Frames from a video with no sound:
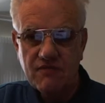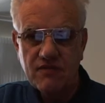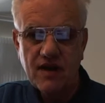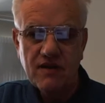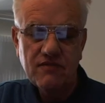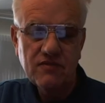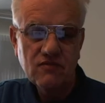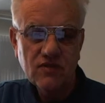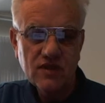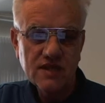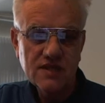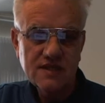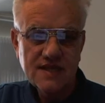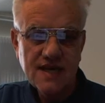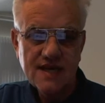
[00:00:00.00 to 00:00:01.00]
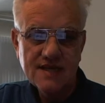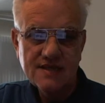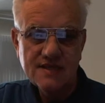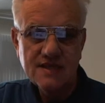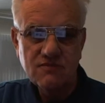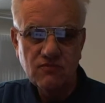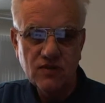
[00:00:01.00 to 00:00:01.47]
haven't really
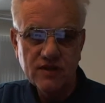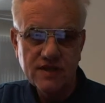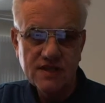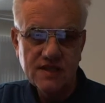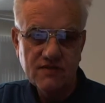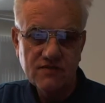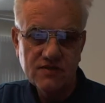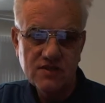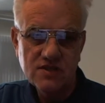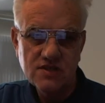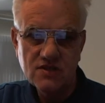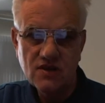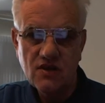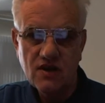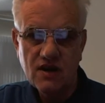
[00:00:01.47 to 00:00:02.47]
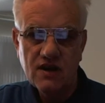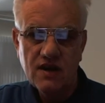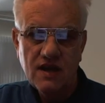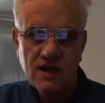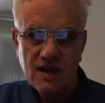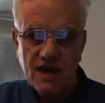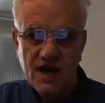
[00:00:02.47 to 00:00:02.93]
tested what the differences are.
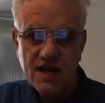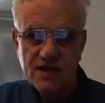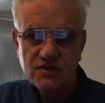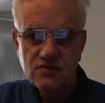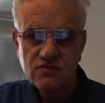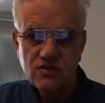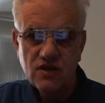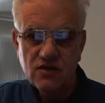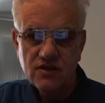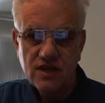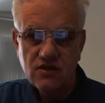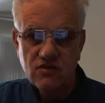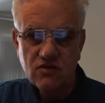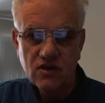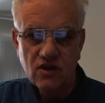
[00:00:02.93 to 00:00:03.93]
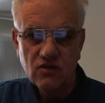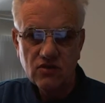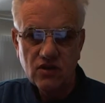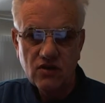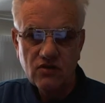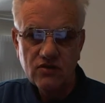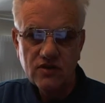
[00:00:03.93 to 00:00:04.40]
I do know that you can go
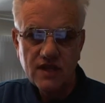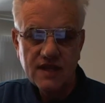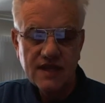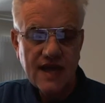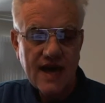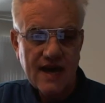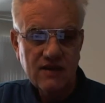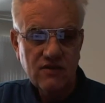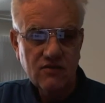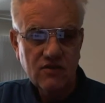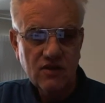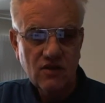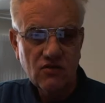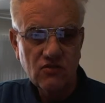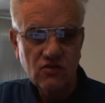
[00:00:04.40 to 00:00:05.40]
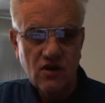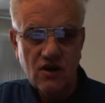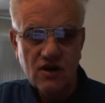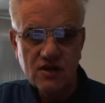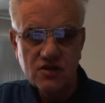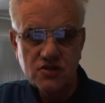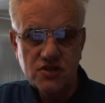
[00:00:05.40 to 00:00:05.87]
lower than that. You can go
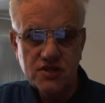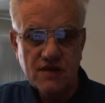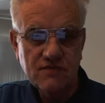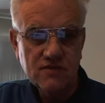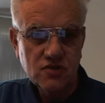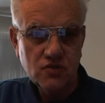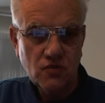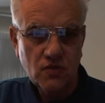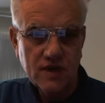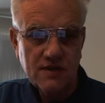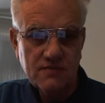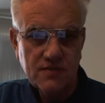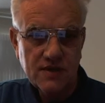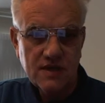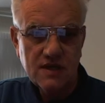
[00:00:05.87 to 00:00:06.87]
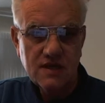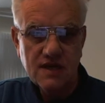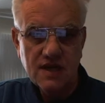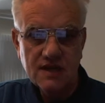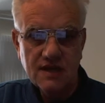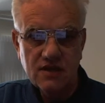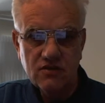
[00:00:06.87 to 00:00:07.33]
large 720p,
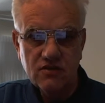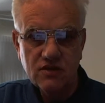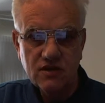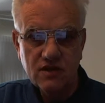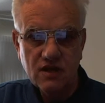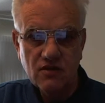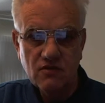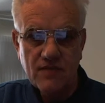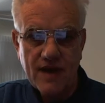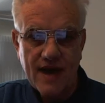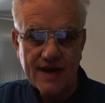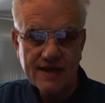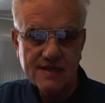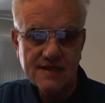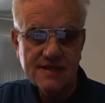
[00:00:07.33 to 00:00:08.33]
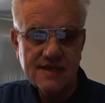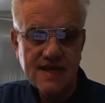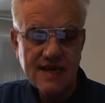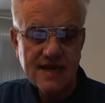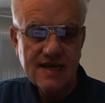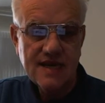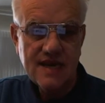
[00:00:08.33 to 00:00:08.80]
and then you can go max
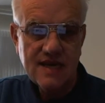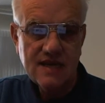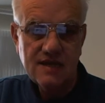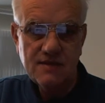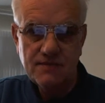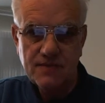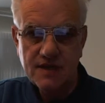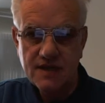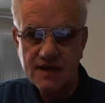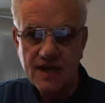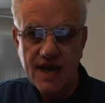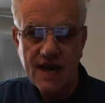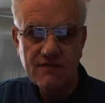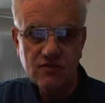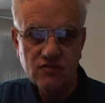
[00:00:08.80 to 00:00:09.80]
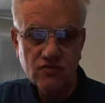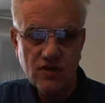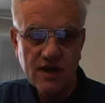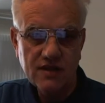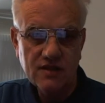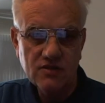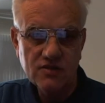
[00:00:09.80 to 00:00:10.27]
1080p, and I haven't
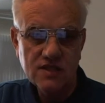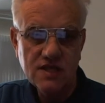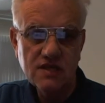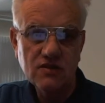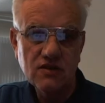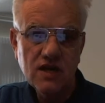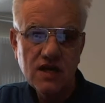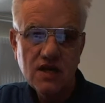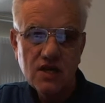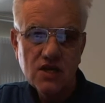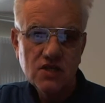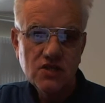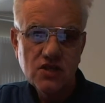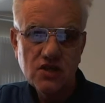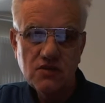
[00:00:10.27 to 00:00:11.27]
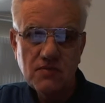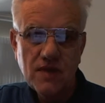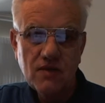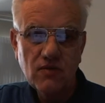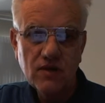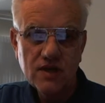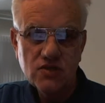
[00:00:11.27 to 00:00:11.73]
tried those either. So you may
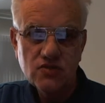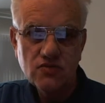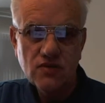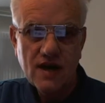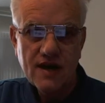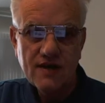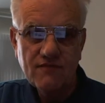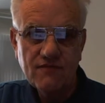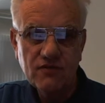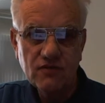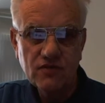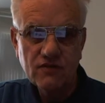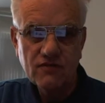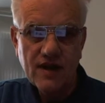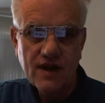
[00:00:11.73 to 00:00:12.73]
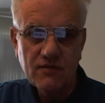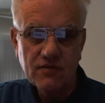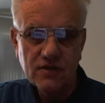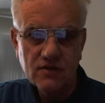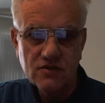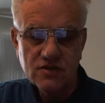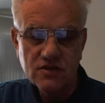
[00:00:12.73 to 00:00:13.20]
want to try fooling around with
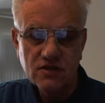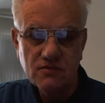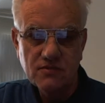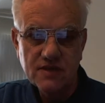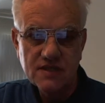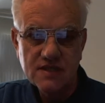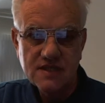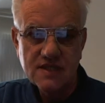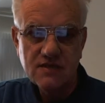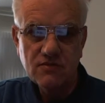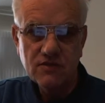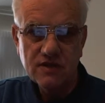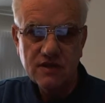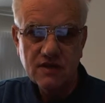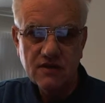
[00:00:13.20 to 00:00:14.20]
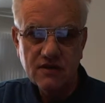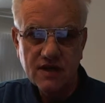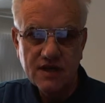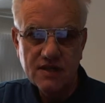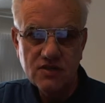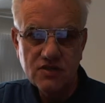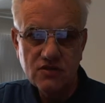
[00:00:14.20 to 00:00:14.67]
those a little bit and see what they're
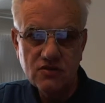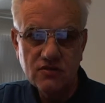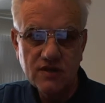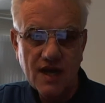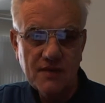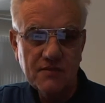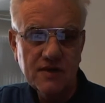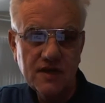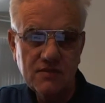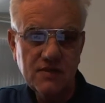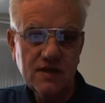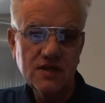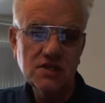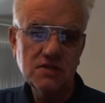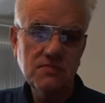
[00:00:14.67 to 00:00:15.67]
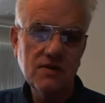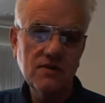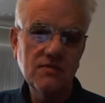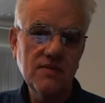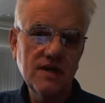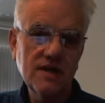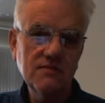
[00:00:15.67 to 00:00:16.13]
going to do. And I'm going to be
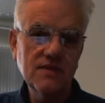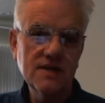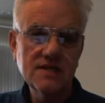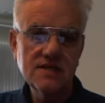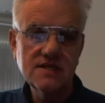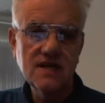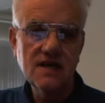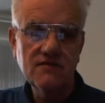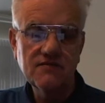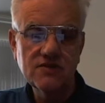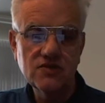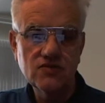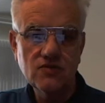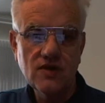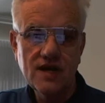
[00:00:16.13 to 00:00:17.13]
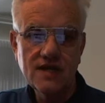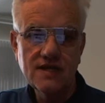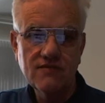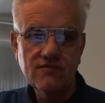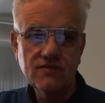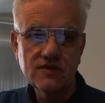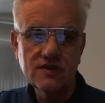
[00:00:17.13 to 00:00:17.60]
experimenting myself to try
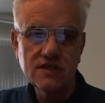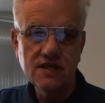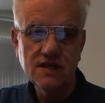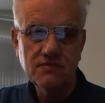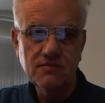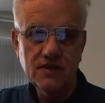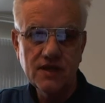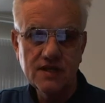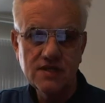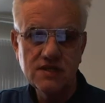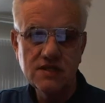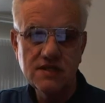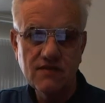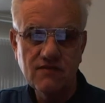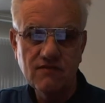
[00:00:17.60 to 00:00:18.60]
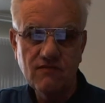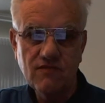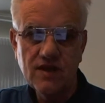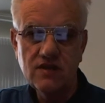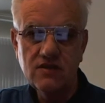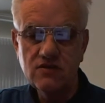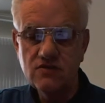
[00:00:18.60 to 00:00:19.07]
different places, different
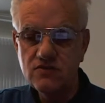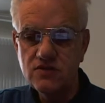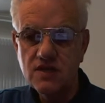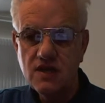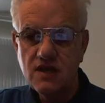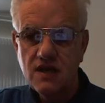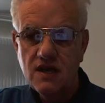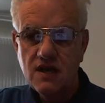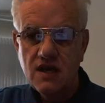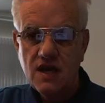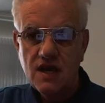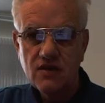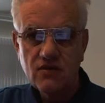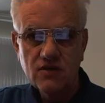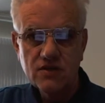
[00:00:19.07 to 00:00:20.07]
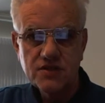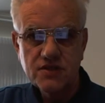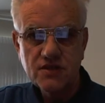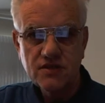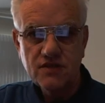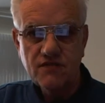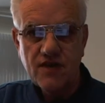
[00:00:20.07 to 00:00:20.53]
venues, and
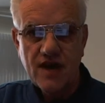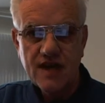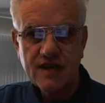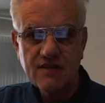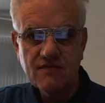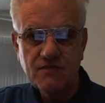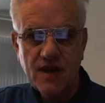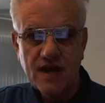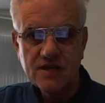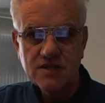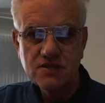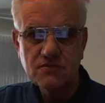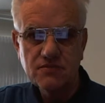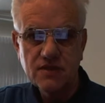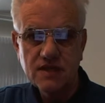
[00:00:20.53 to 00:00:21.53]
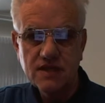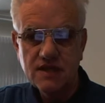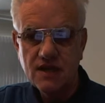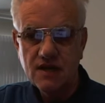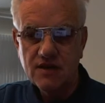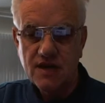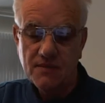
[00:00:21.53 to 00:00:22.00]
also the fact of
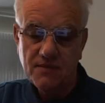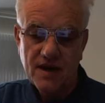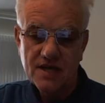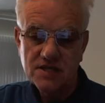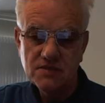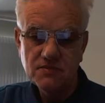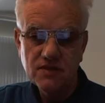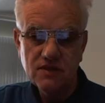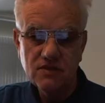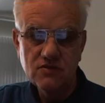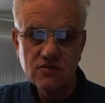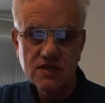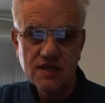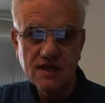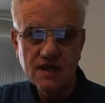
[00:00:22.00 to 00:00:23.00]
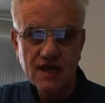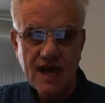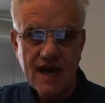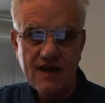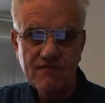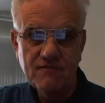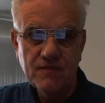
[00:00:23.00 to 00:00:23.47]
possibly, not possibly, using a
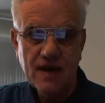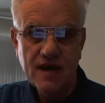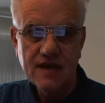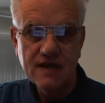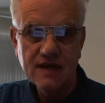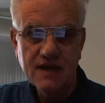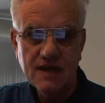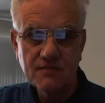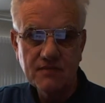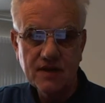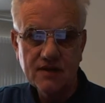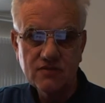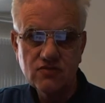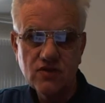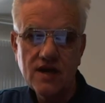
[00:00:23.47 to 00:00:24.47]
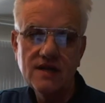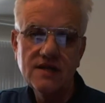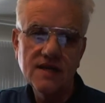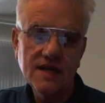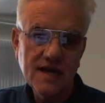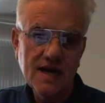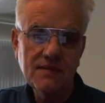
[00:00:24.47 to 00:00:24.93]
lav mic. And I'm trying
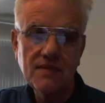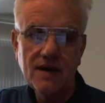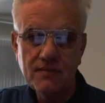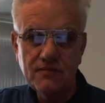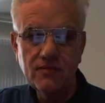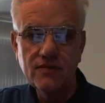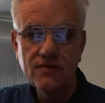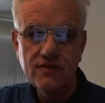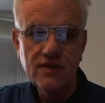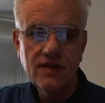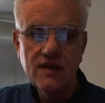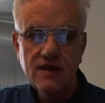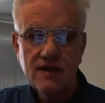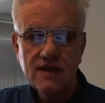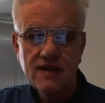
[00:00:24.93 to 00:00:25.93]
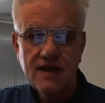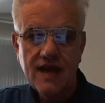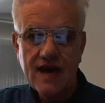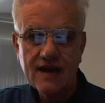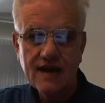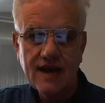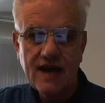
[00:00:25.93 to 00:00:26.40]
to come up with
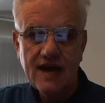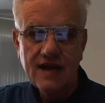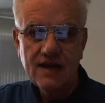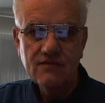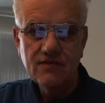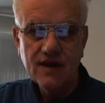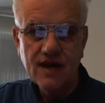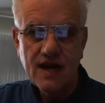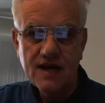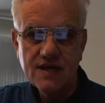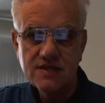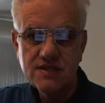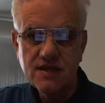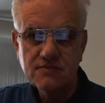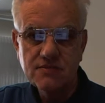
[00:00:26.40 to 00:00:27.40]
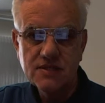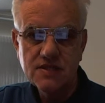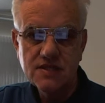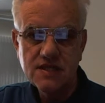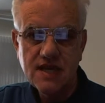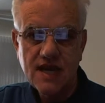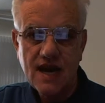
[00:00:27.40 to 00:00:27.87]
that kind of a concept to
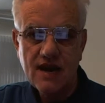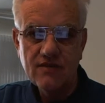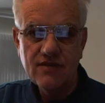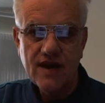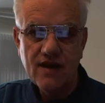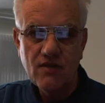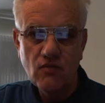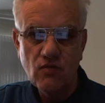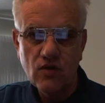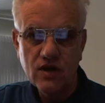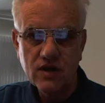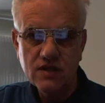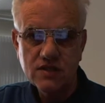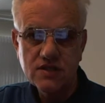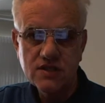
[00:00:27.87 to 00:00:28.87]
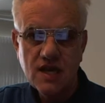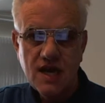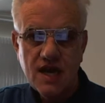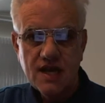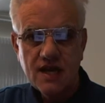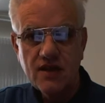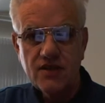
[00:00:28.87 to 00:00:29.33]
see how that works.
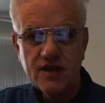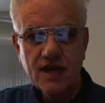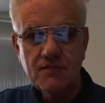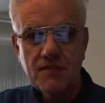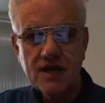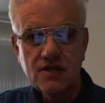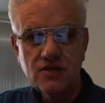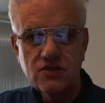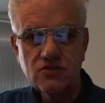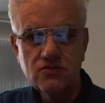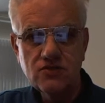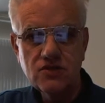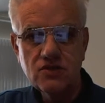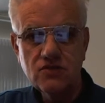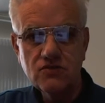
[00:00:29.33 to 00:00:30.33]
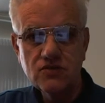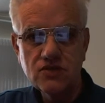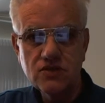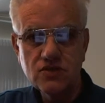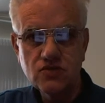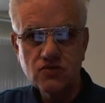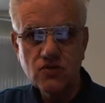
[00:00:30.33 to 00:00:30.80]
Another thing I may do too is
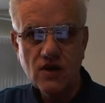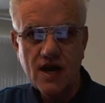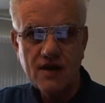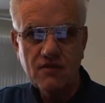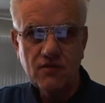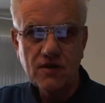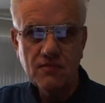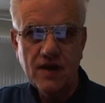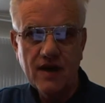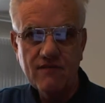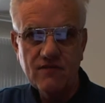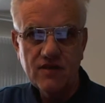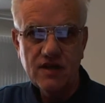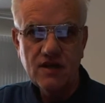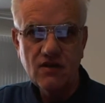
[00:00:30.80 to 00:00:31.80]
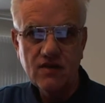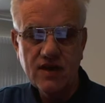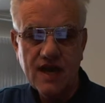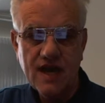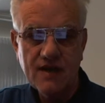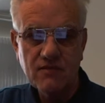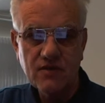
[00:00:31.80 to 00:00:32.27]
to try where my video
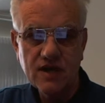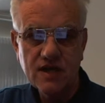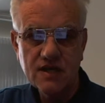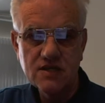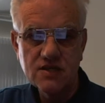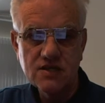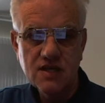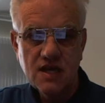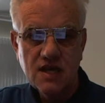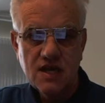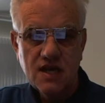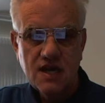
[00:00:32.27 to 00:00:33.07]
camera is.